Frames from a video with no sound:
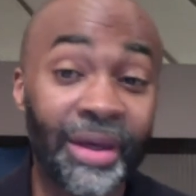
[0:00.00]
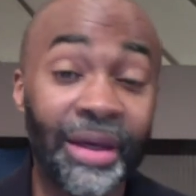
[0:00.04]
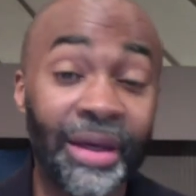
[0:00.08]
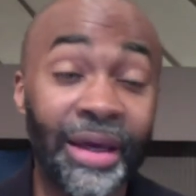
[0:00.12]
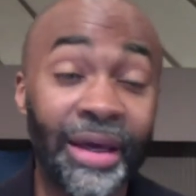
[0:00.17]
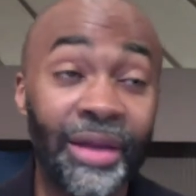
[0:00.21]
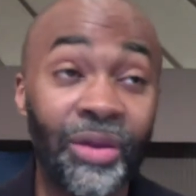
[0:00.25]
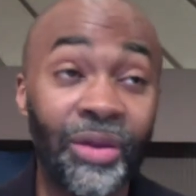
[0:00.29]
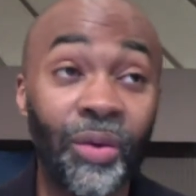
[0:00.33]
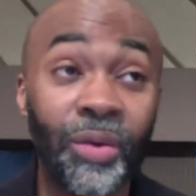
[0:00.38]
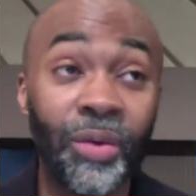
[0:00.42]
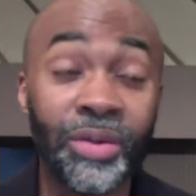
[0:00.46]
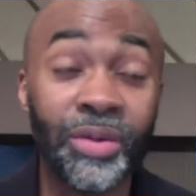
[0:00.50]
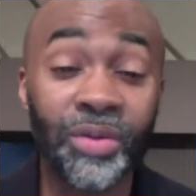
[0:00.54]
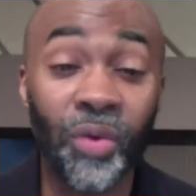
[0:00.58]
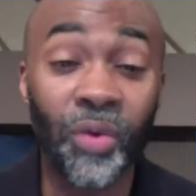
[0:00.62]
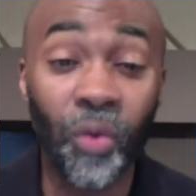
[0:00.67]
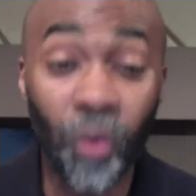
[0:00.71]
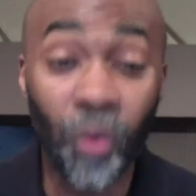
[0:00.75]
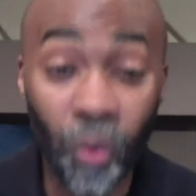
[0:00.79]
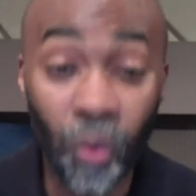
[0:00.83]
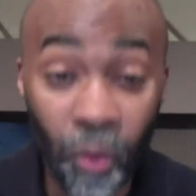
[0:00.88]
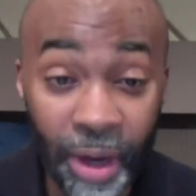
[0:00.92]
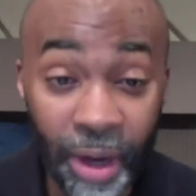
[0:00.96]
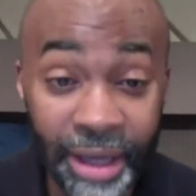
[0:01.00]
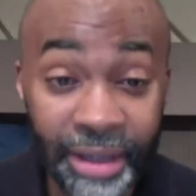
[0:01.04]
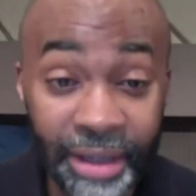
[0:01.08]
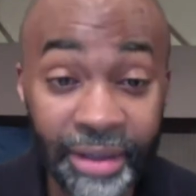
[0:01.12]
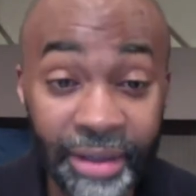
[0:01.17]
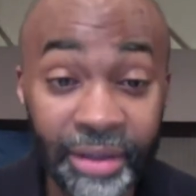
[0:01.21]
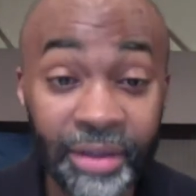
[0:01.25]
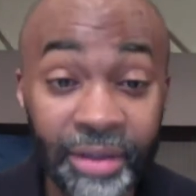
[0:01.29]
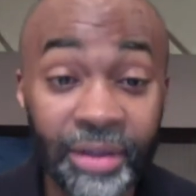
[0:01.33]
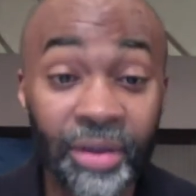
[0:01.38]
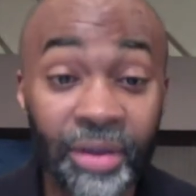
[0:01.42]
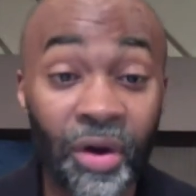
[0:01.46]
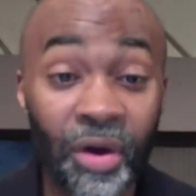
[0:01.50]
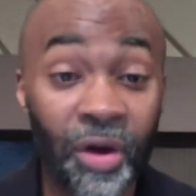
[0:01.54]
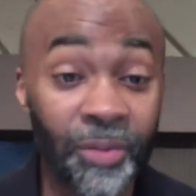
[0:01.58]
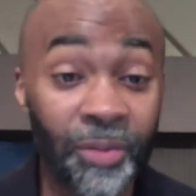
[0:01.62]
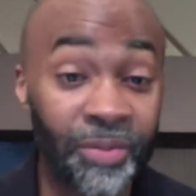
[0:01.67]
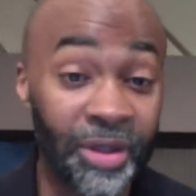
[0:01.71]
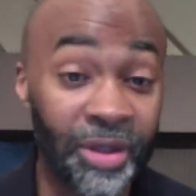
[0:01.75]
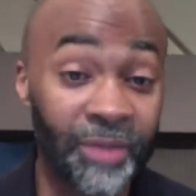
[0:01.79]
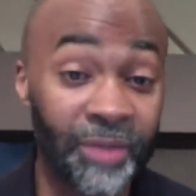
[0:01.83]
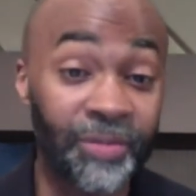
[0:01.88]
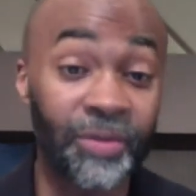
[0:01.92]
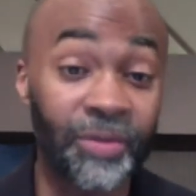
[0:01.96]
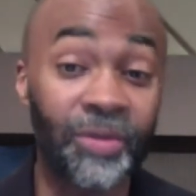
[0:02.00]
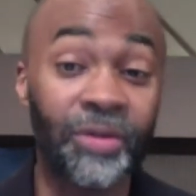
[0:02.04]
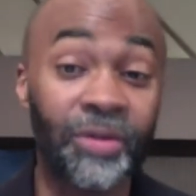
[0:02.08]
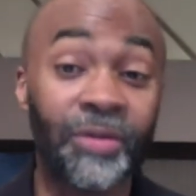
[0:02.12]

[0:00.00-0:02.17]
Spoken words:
And there was a weight on people.